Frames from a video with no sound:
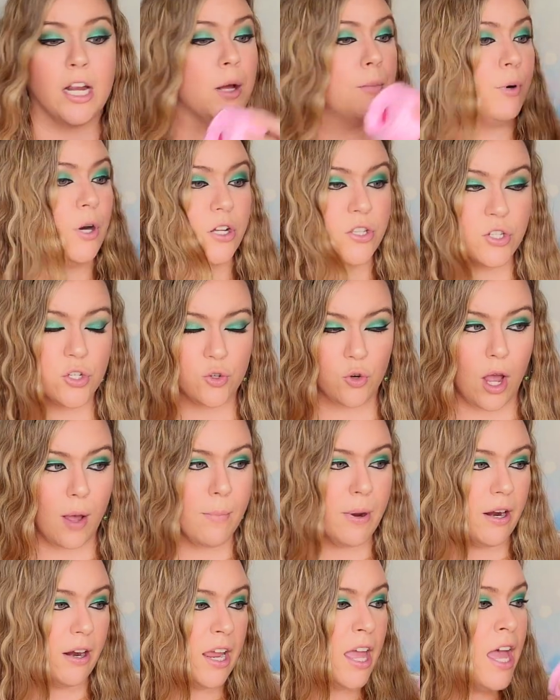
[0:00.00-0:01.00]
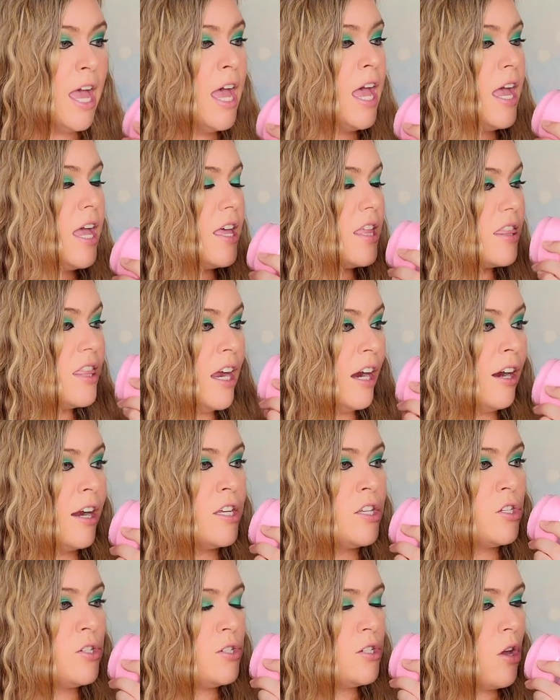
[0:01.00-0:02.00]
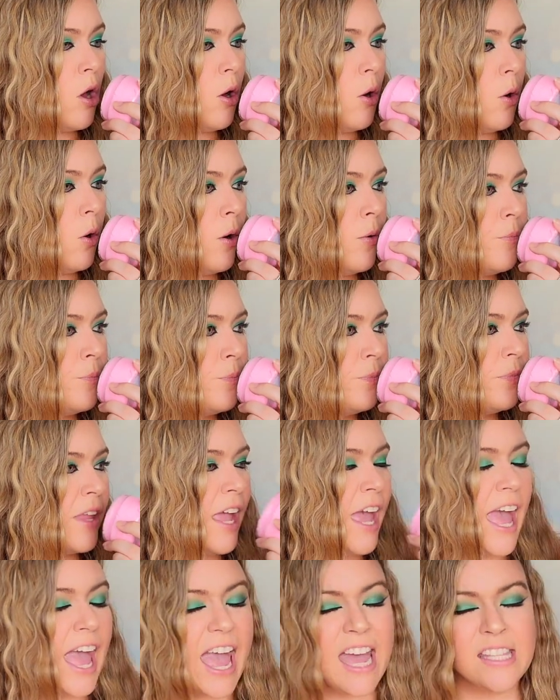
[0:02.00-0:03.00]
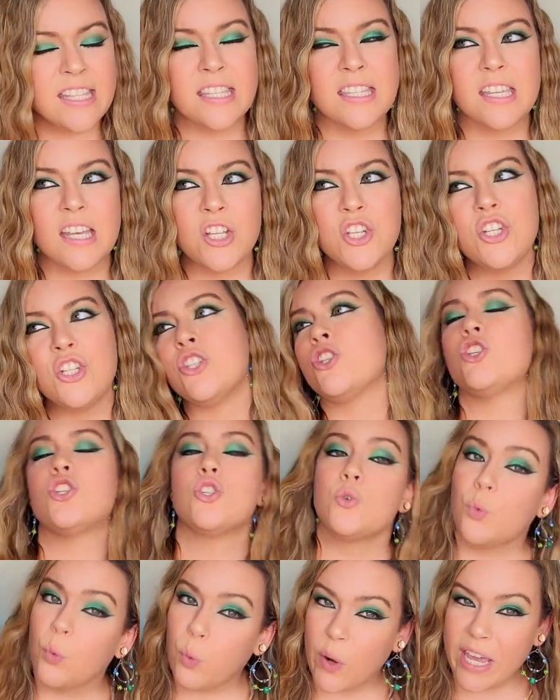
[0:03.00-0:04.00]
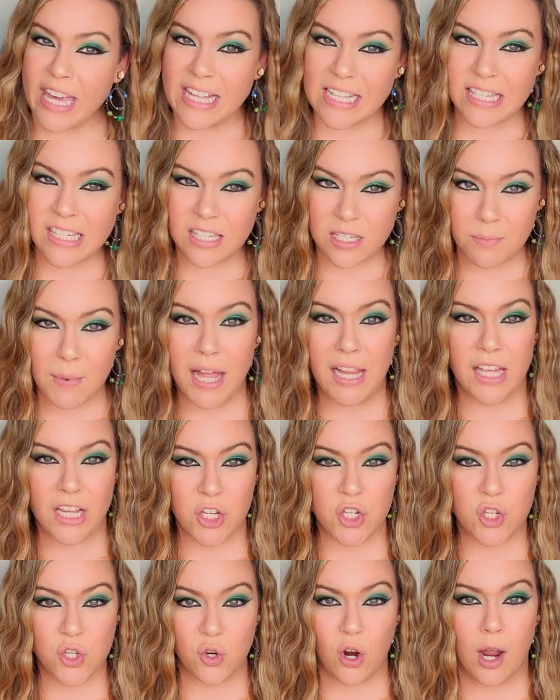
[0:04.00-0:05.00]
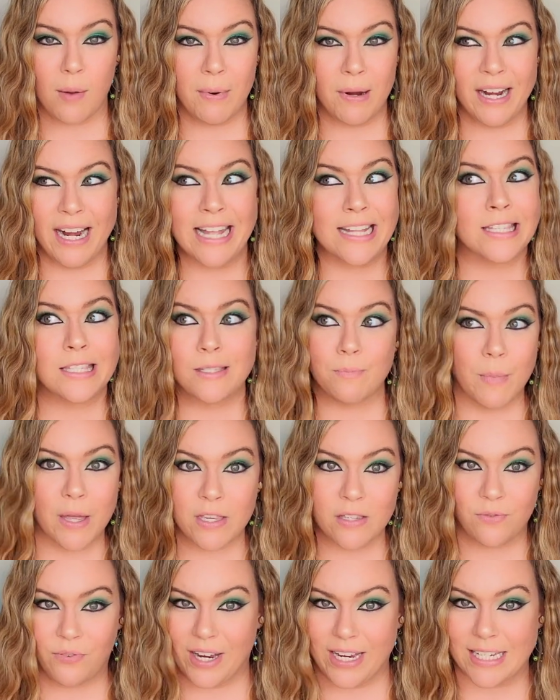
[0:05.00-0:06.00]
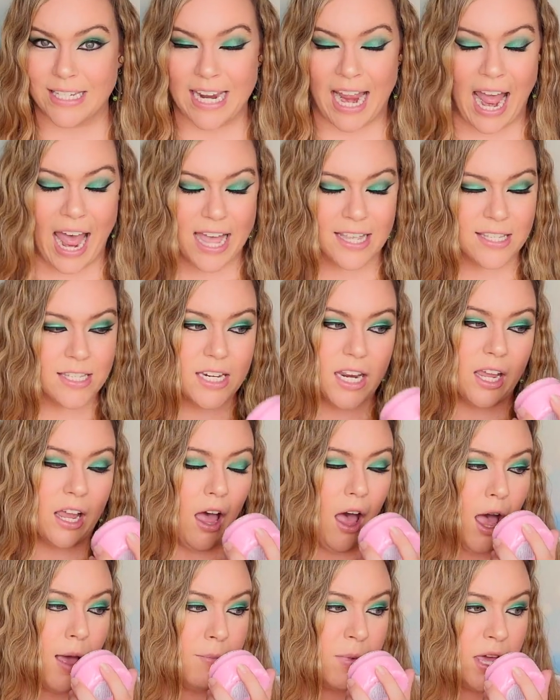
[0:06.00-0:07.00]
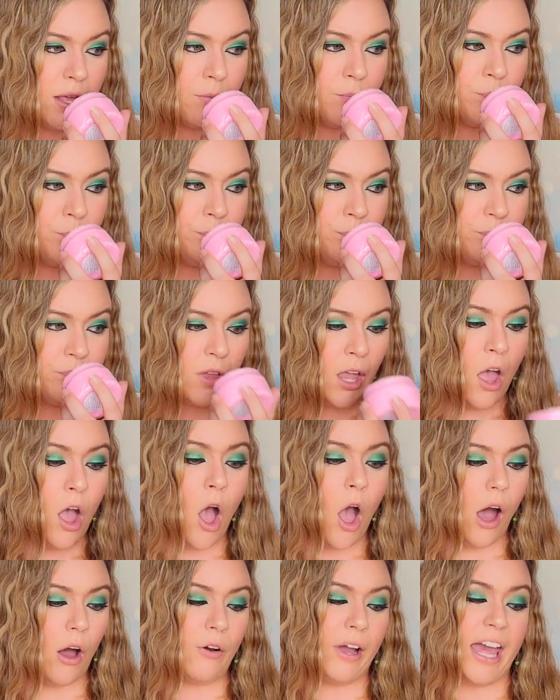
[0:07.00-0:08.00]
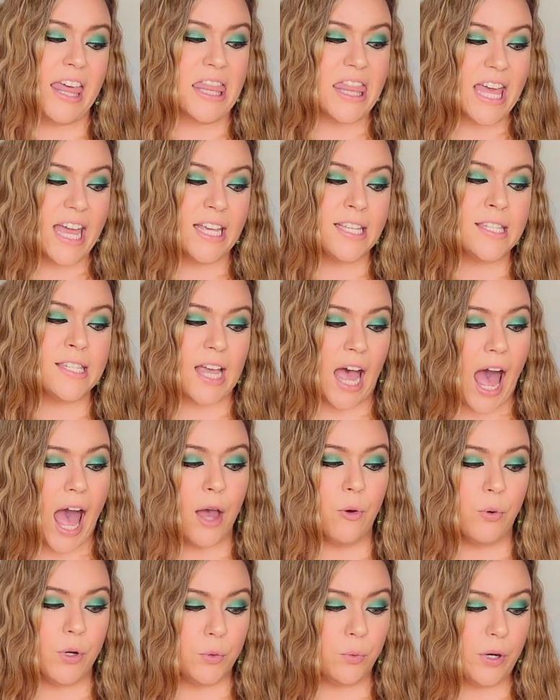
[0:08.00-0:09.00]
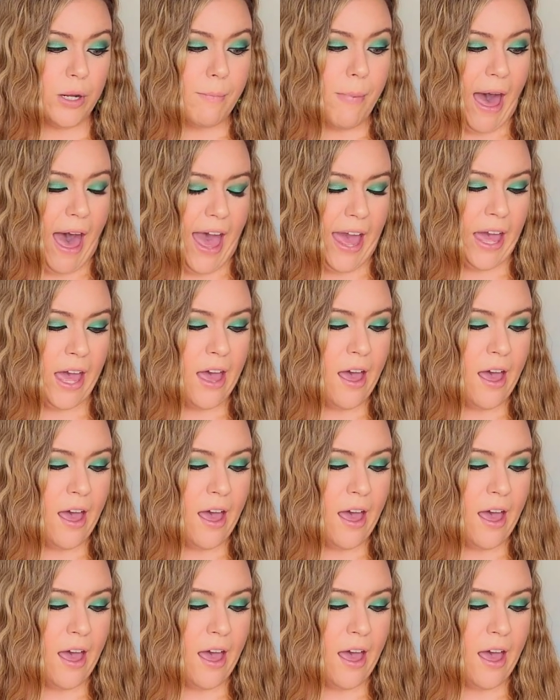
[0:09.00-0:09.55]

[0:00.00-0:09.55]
upon strawberry. There is so, it's such a sweet smelling strawberry. It smells fantastic. I mean, okay, this I would rebuy.